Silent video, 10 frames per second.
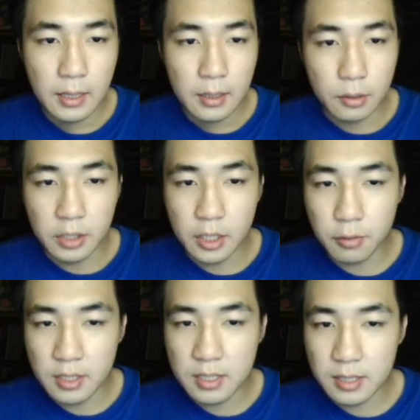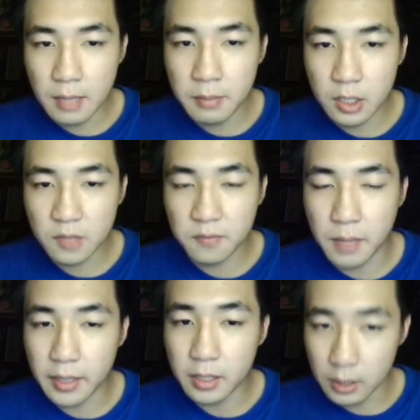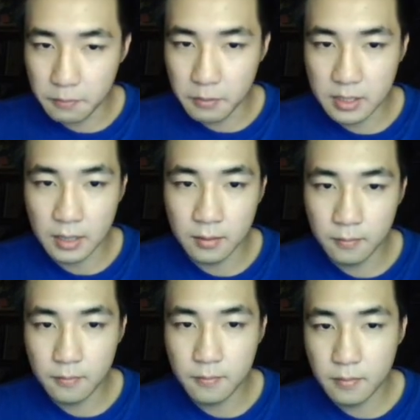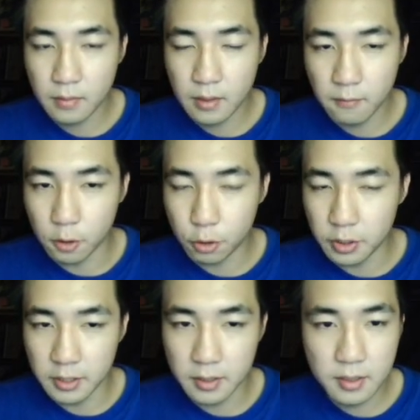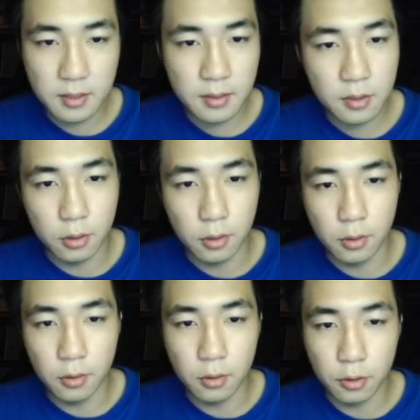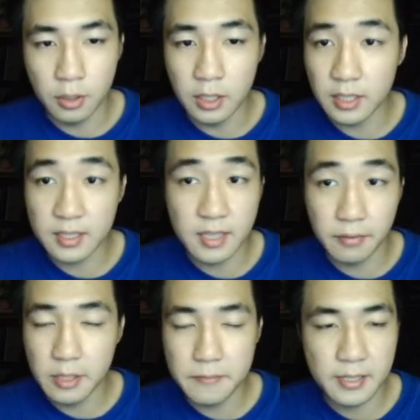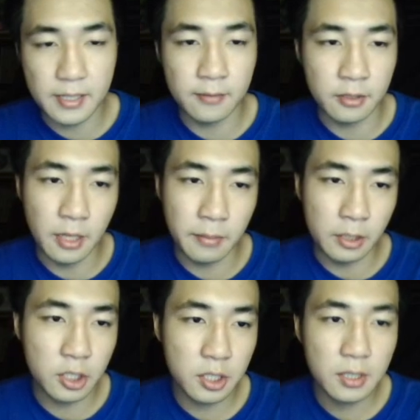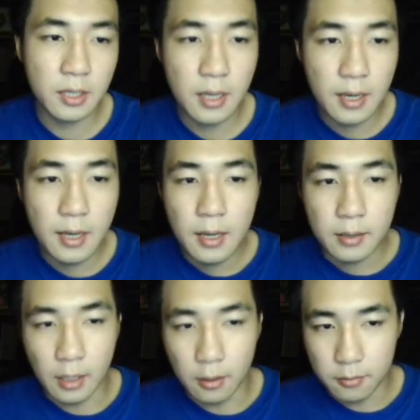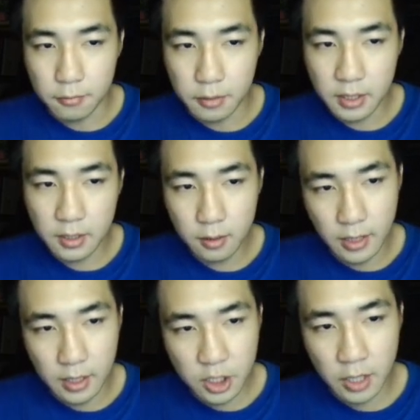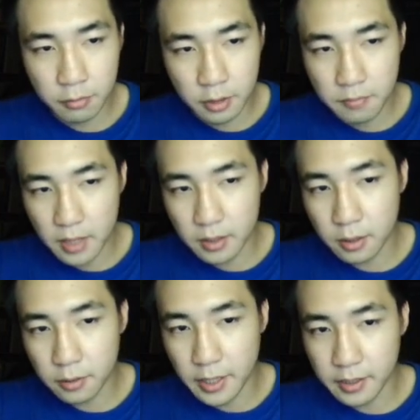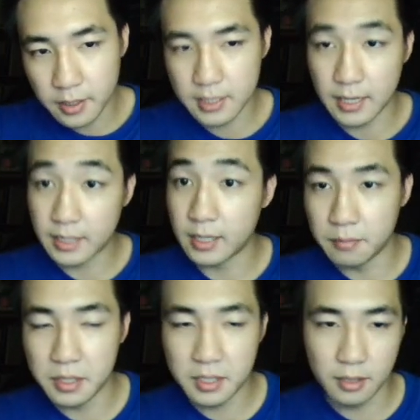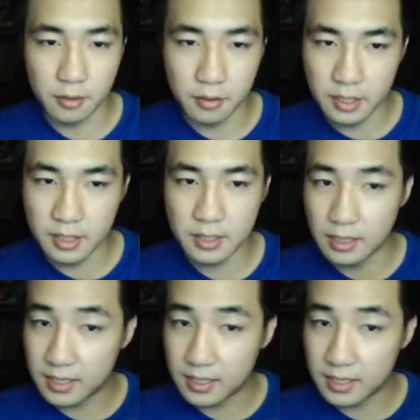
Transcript: you decrease damage by 30% for 3 turns. So you only take 70% of the damage. Now we take a look at General Battle Cry, because I kind of missed out on this, the